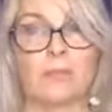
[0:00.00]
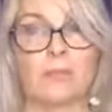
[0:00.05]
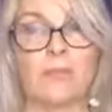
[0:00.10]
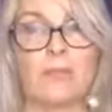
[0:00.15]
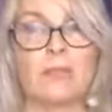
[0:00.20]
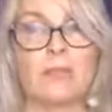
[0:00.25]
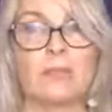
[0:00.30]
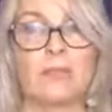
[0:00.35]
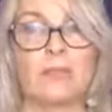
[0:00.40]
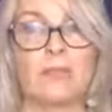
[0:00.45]

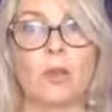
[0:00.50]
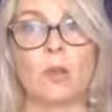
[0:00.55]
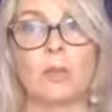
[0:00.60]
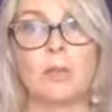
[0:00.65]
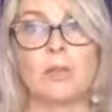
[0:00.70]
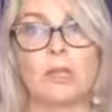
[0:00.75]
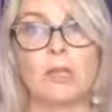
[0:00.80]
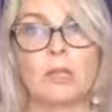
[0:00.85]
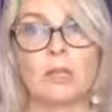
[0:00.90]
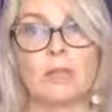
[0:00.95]
Because the
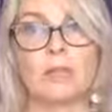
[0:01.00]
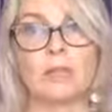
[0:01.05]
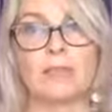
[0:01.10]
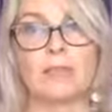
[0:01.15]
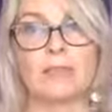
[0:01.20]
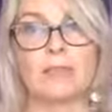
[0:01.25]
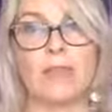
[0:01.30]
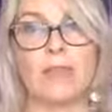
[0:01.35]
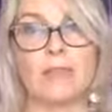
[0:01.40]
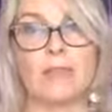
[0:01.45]
obstacle
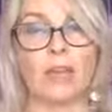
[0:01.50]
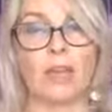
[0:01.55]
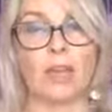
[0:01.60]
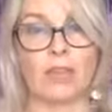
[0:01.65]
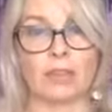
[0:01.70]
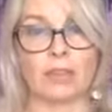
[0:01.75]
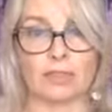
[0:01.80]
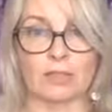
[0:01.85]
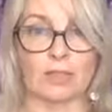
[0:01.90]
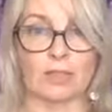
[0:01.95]
is never
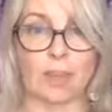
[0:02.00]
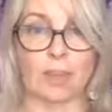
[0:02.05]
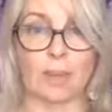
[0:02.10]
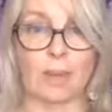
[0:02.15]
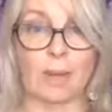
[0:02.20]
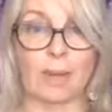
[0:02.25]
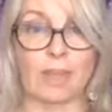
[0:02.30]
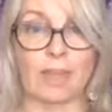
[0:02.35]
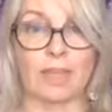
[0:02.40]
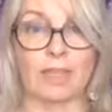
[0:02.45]
going to go
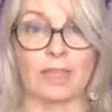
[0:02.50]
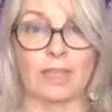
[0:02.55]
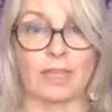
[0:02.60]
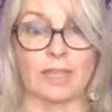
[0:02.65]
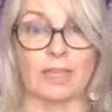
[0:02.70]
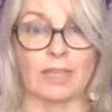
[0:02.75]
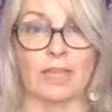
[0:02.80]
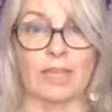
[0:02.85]
away.